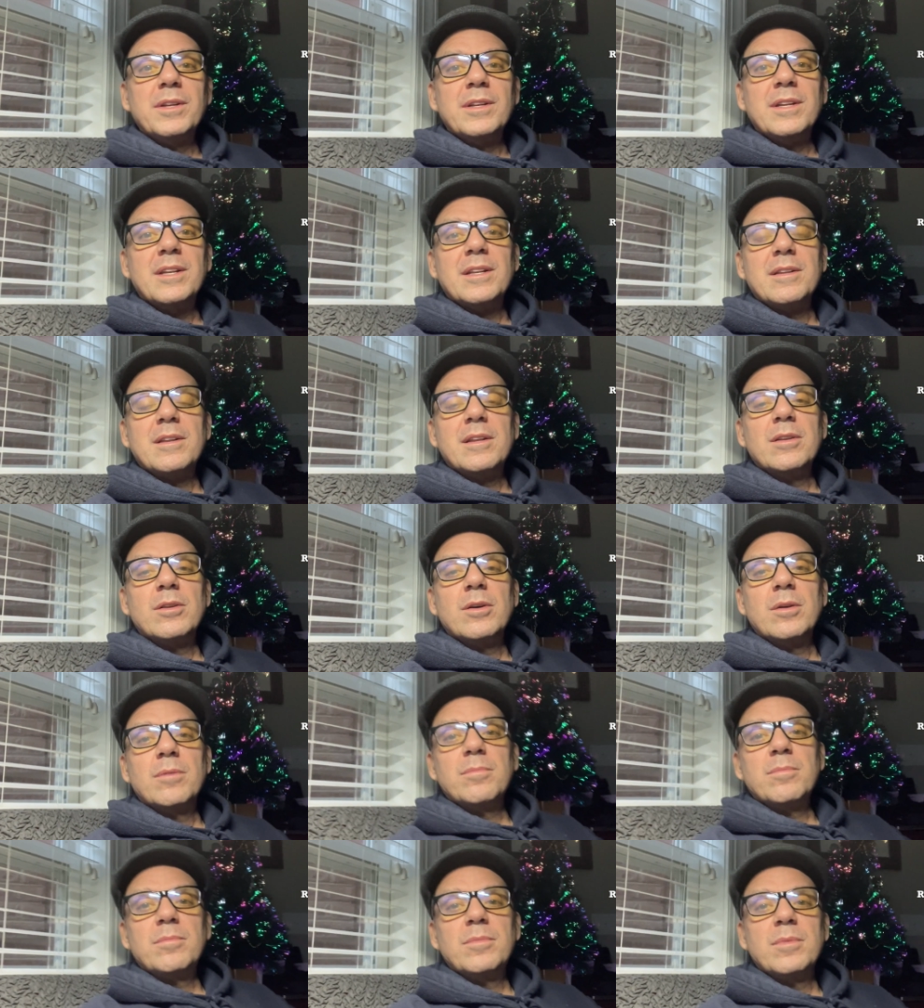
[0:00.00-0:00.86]

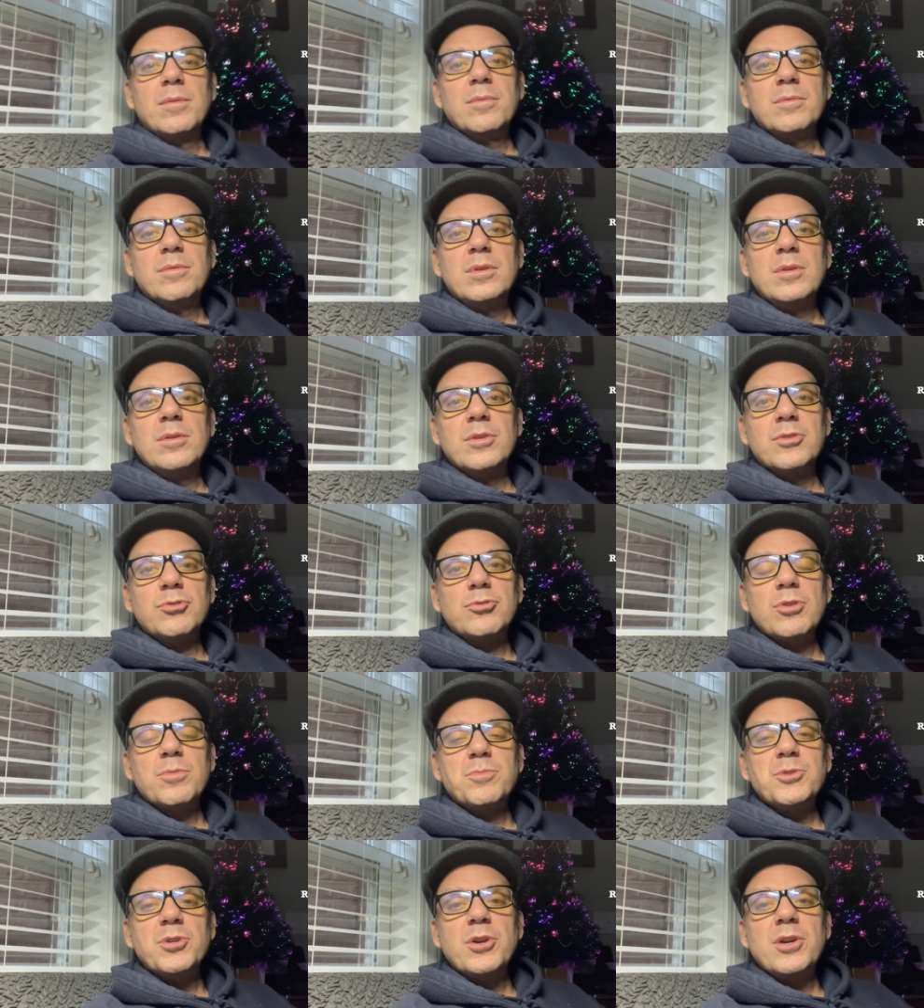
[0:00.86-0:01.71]
the, the
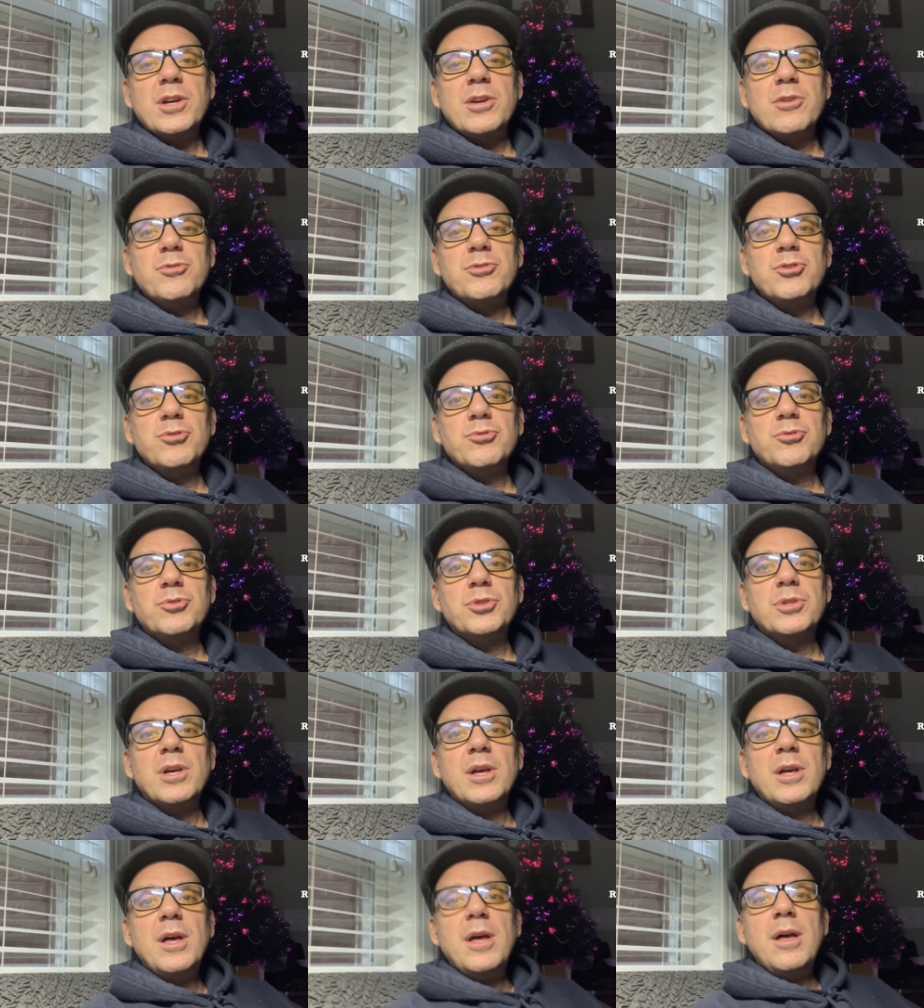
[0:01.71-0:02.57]
scripture here is used
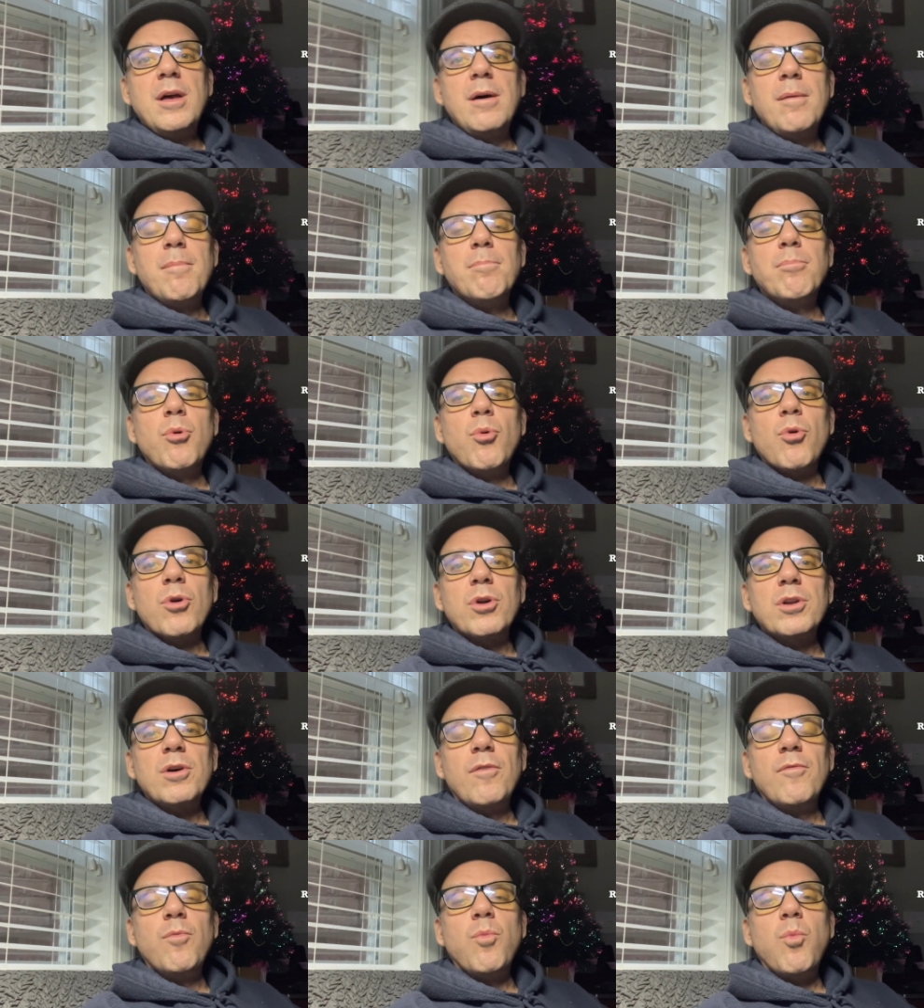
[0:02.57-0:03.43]
born
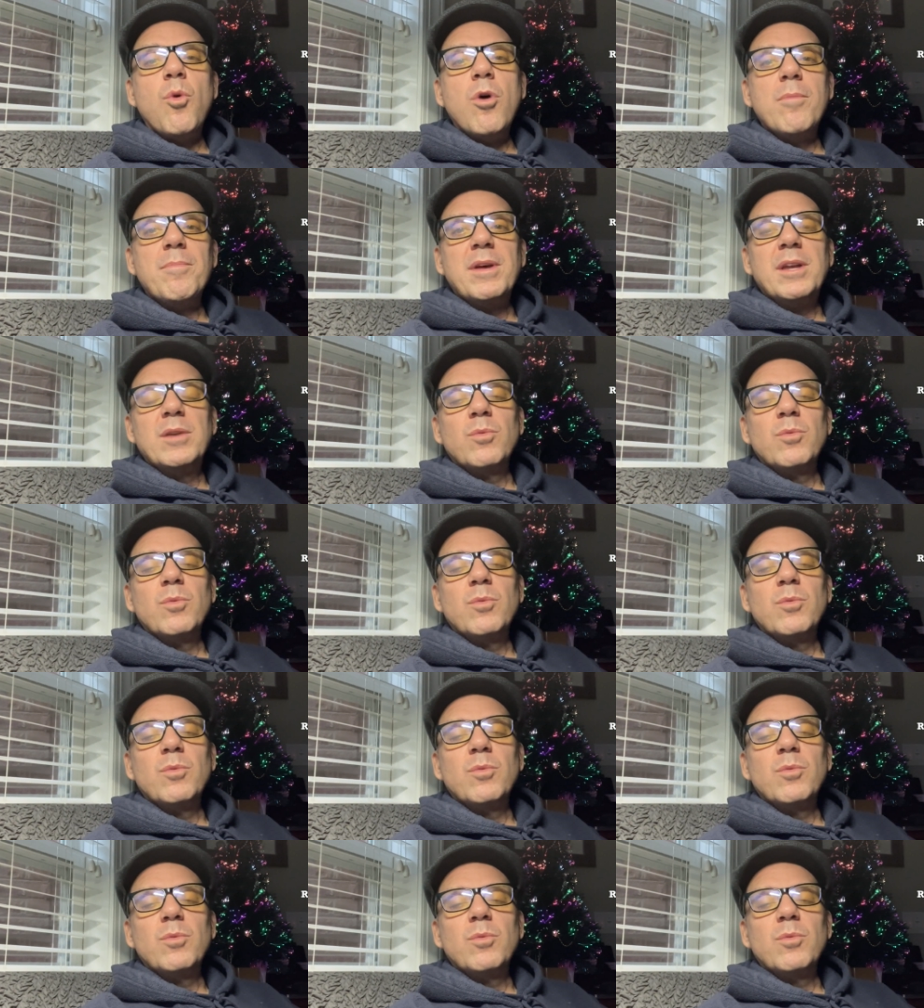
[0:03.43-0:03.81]
of woman.